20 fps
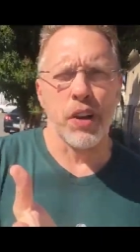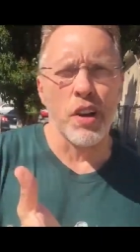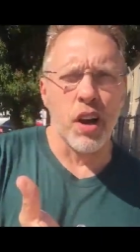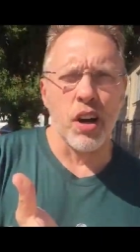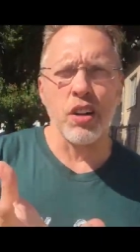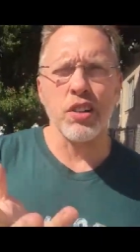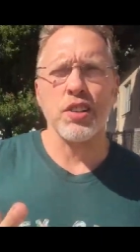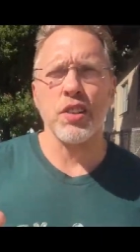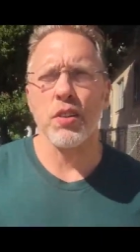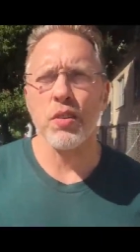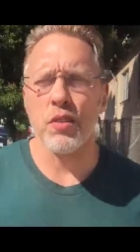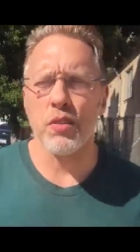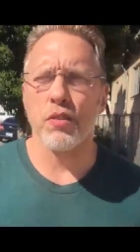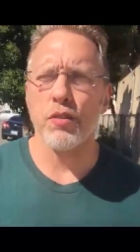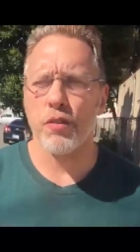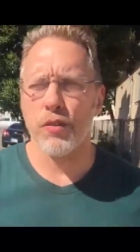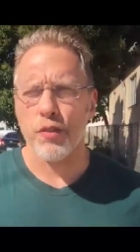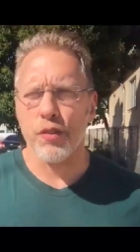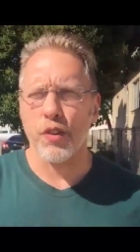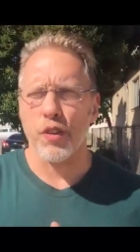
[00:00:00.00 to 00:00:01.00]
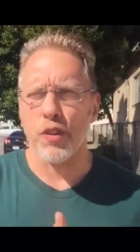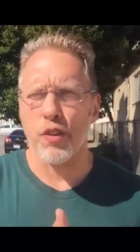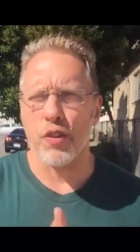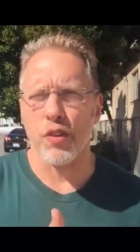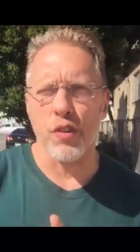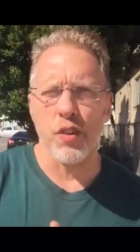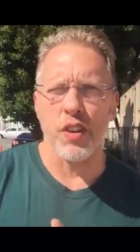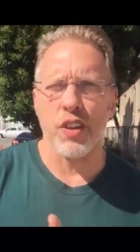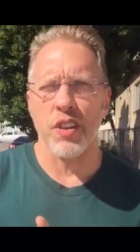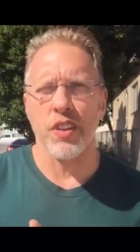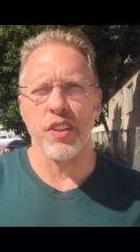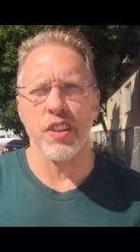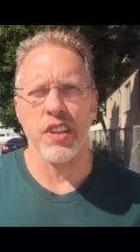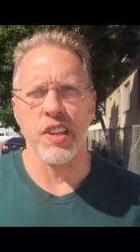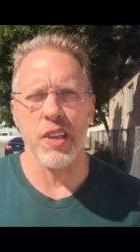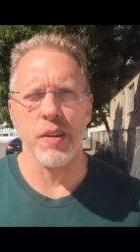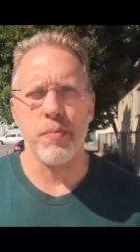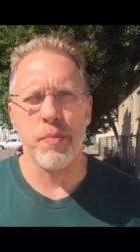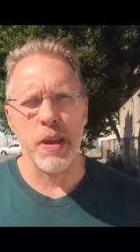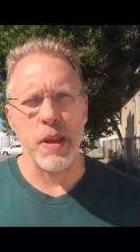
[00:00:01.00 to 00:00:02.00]
but also for
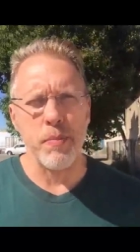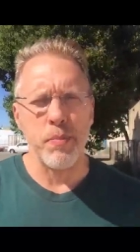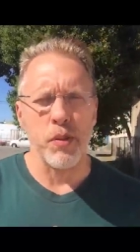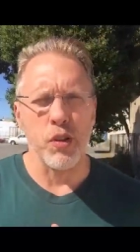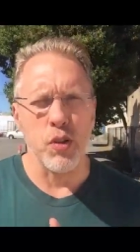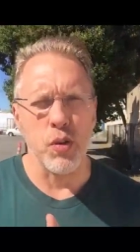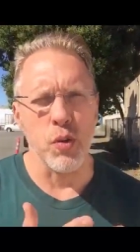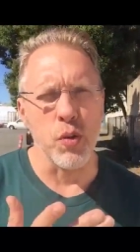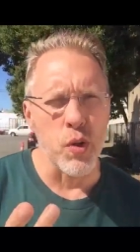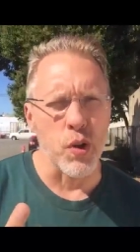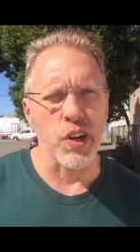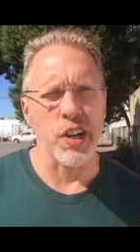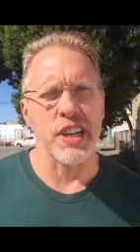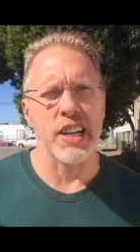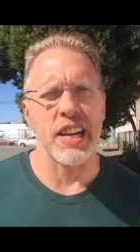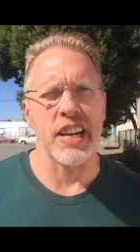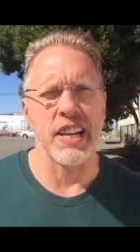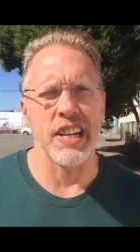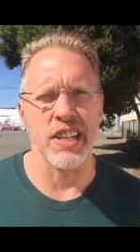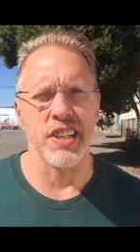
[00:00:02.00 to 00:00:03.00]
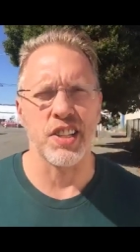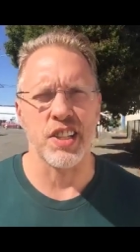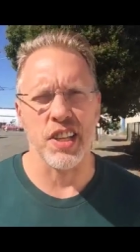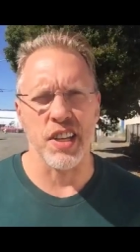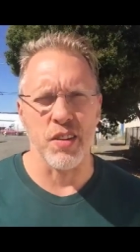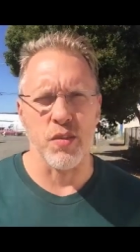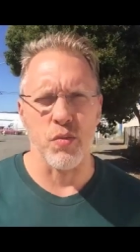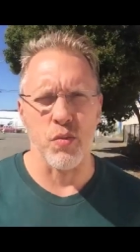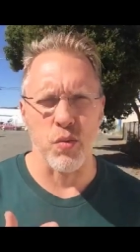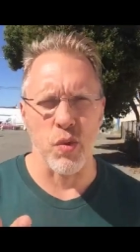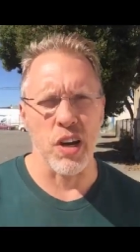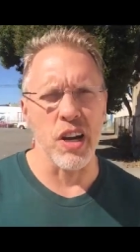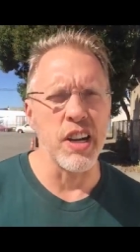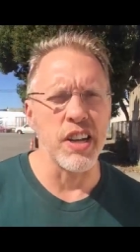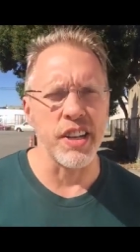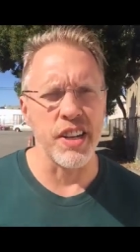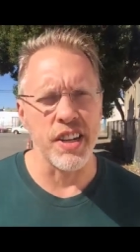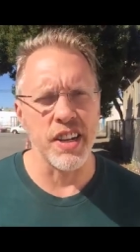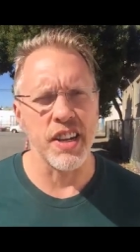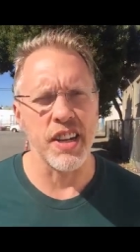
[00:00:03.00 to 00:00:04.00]
the people who organize and
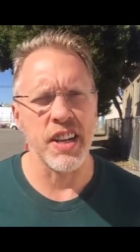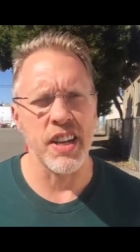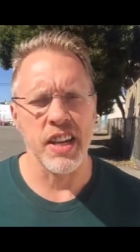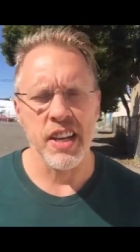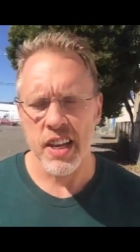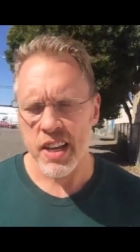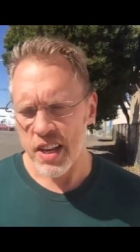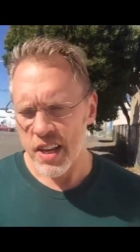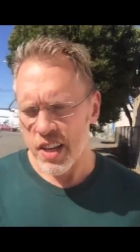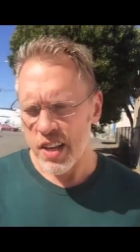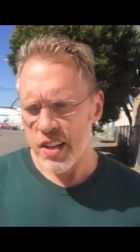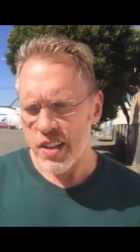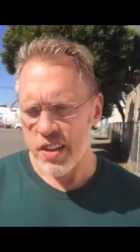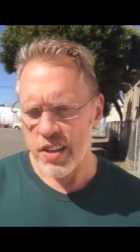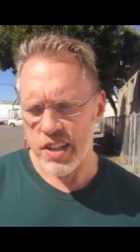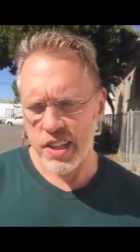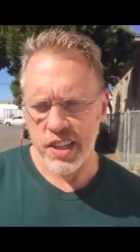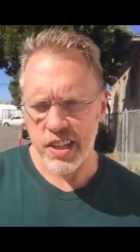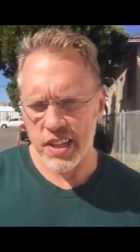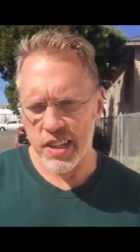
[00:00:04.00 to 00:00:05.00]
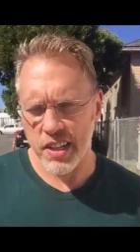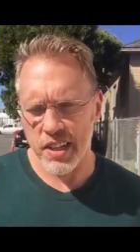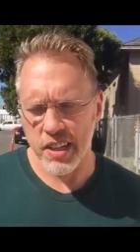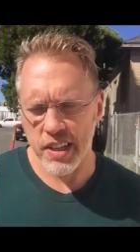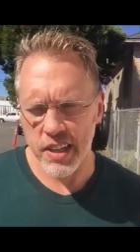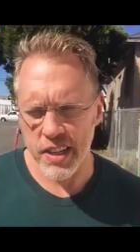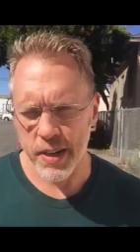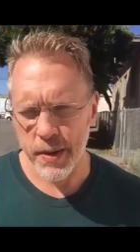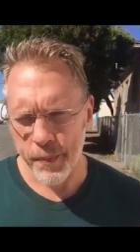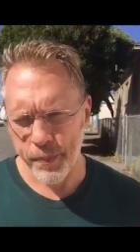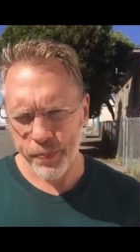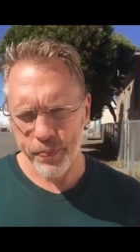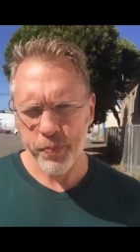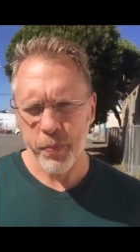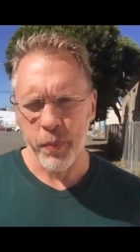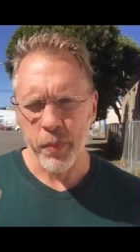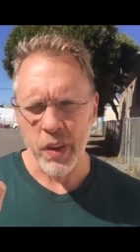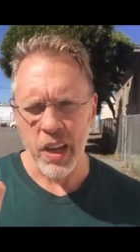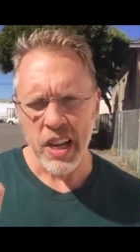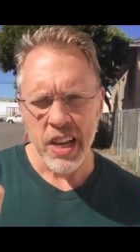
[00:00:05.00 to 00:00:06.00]
run the
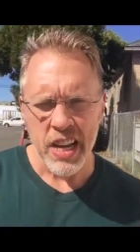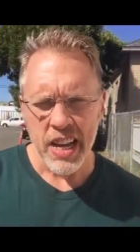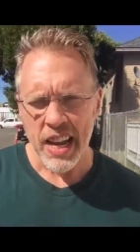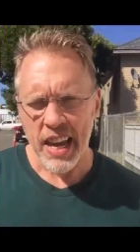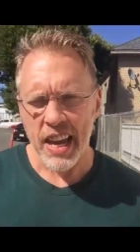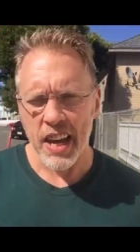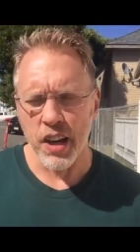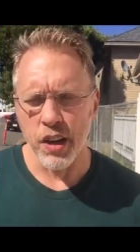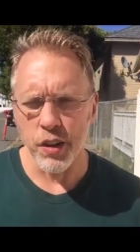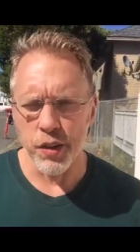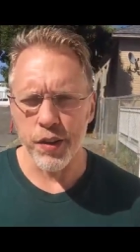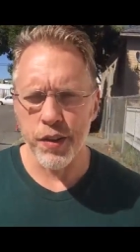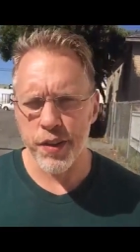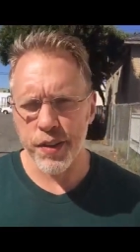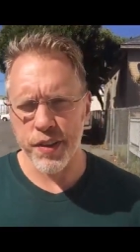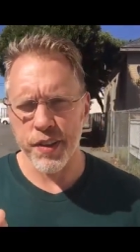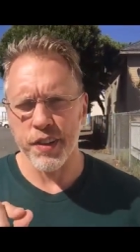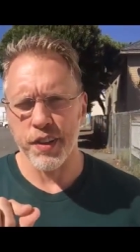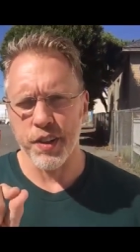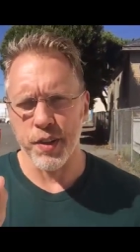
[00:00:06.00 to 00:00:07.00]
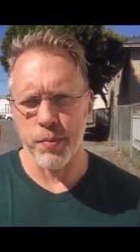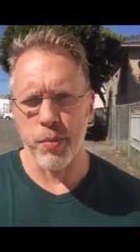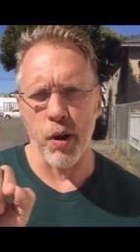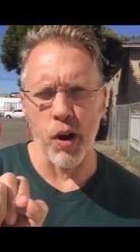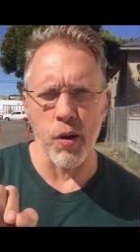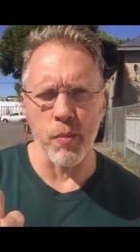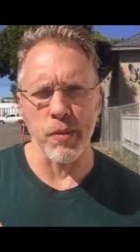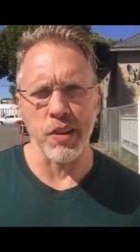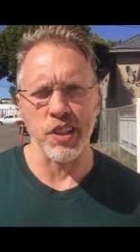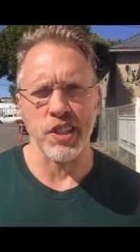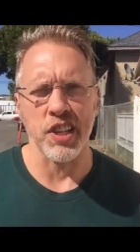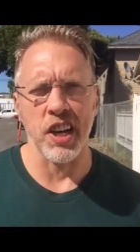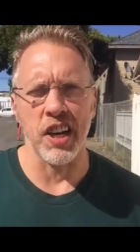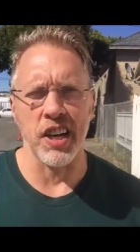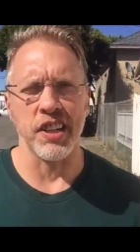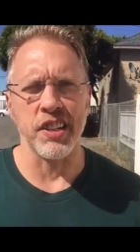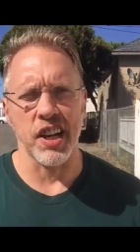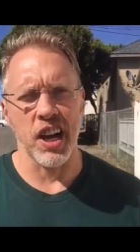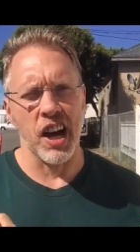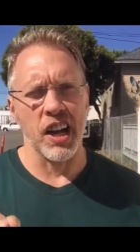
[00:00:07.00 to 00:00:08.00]
health
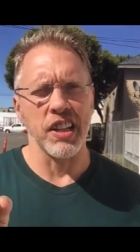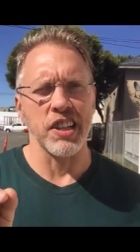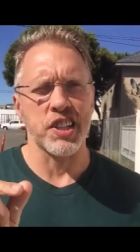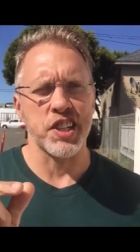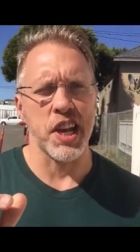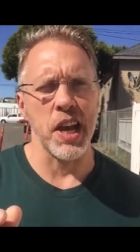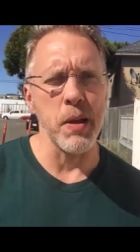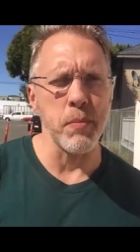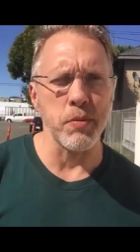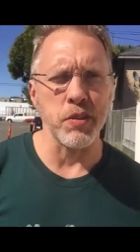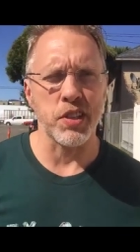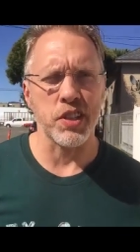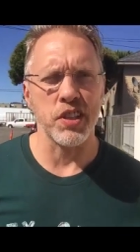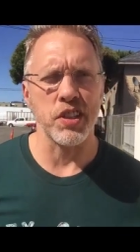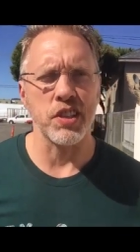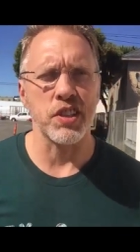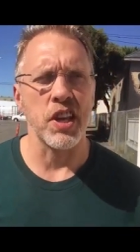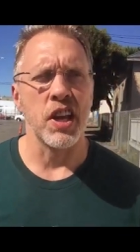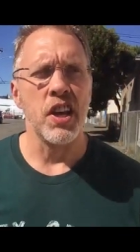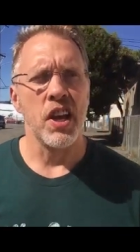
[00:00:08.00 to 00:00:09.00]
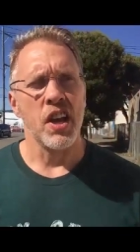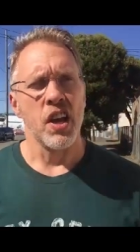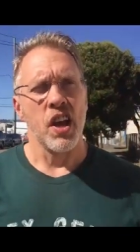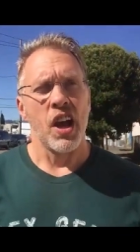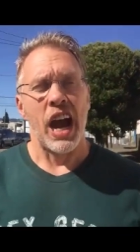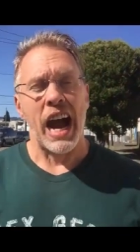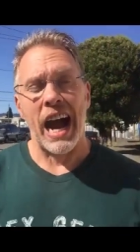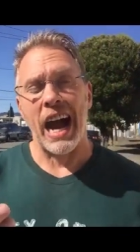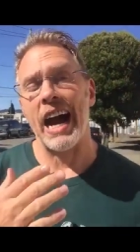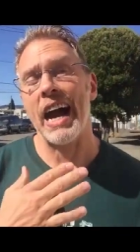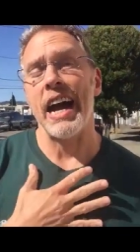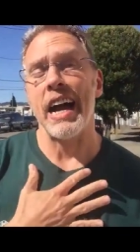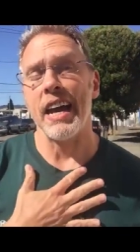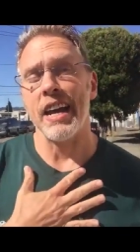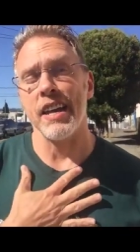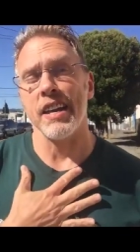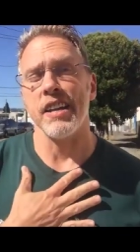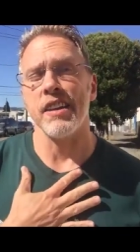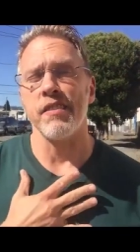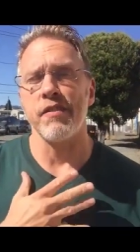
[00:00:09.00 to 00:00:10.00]
departments on college campuses.
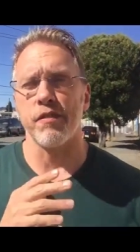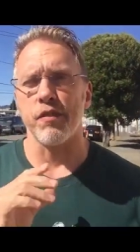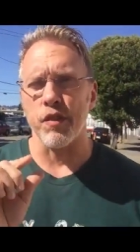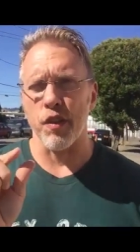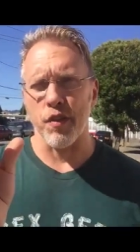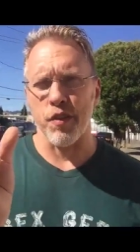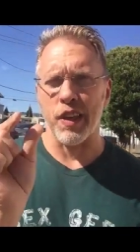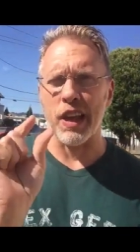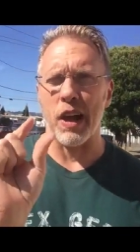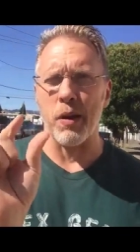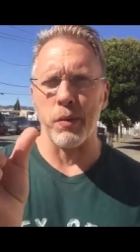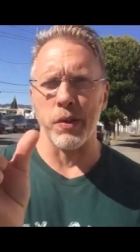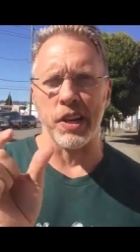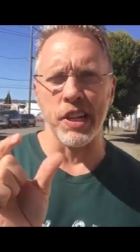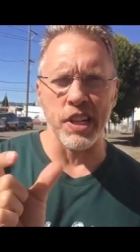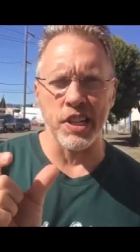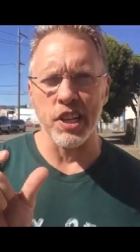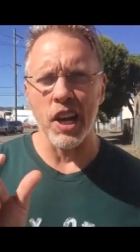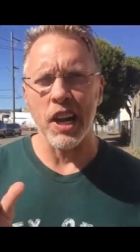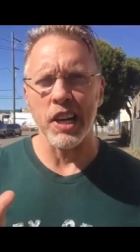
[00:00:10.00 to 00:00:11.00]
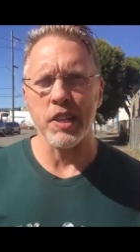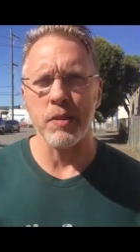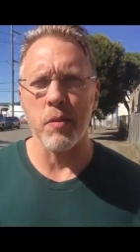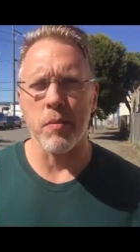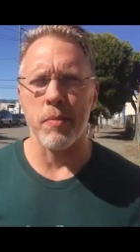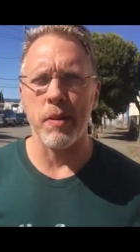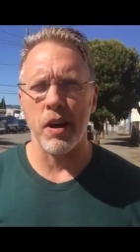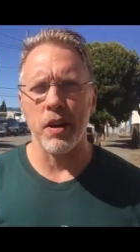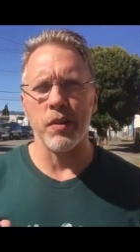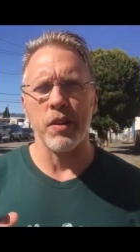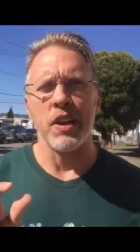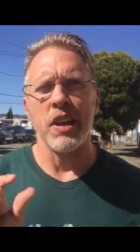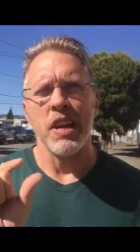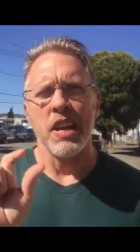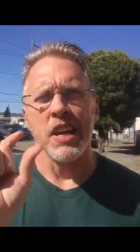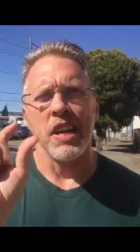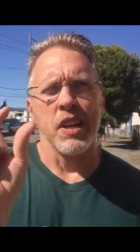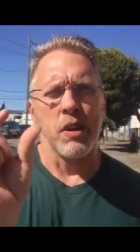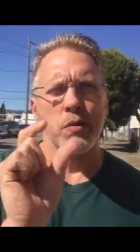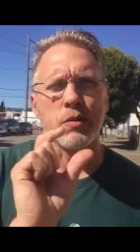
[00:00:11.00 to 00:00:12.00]
I, for the thing I wanted to talk to them about,
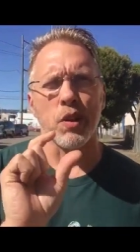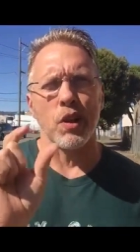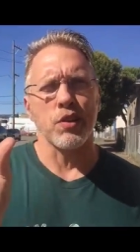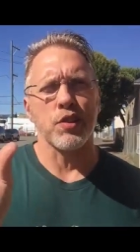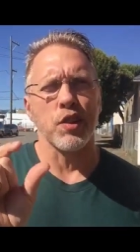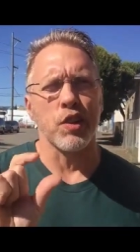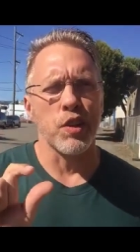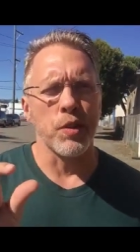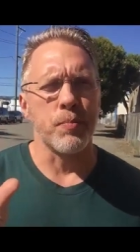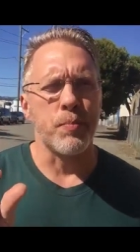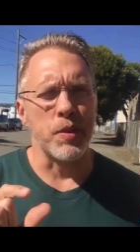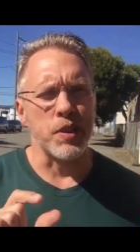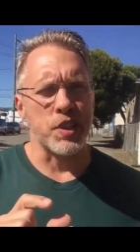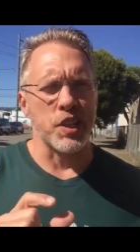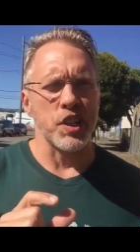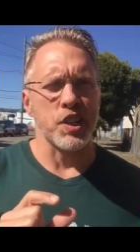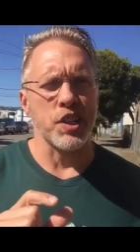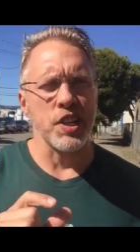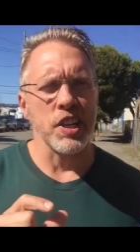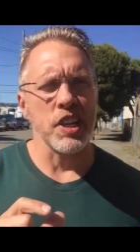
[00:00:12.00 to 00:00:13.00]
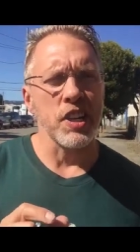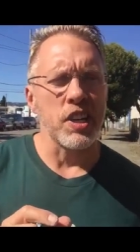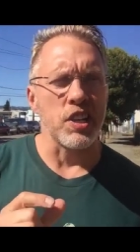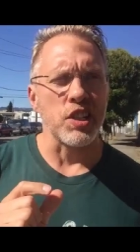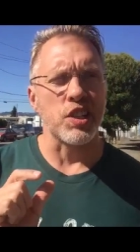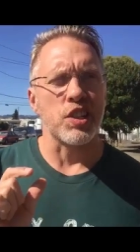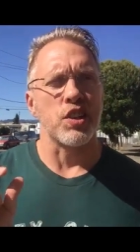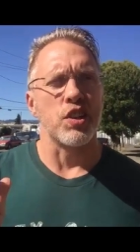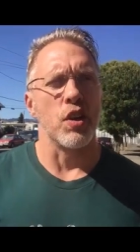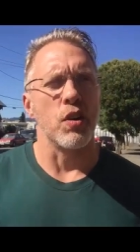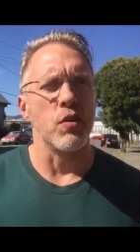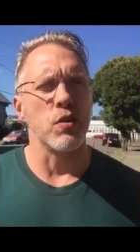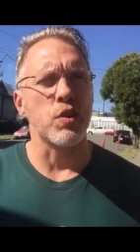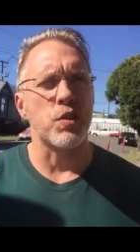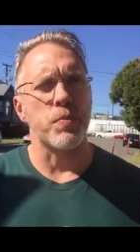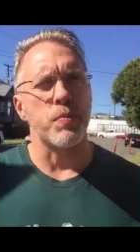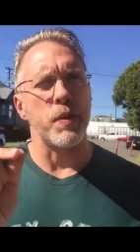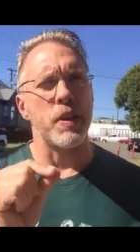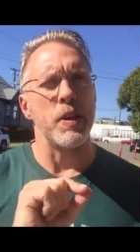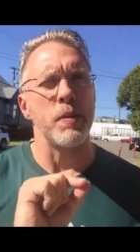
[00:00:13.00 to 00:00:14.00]
it was also good positioning because
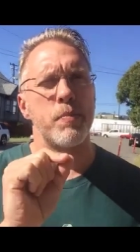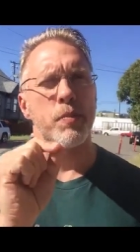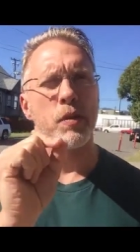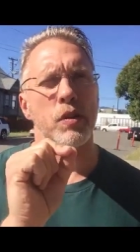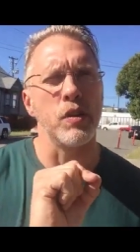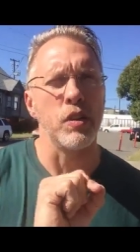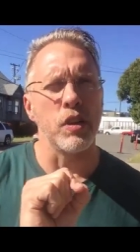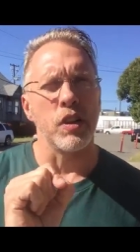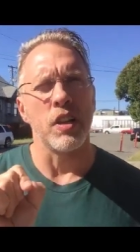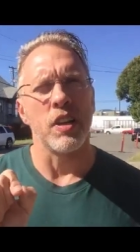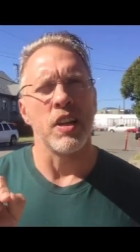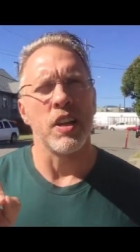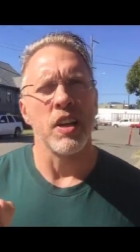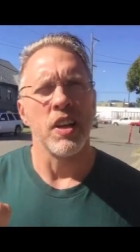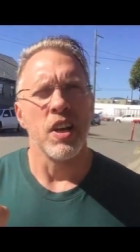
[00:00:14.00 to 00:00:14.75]
those people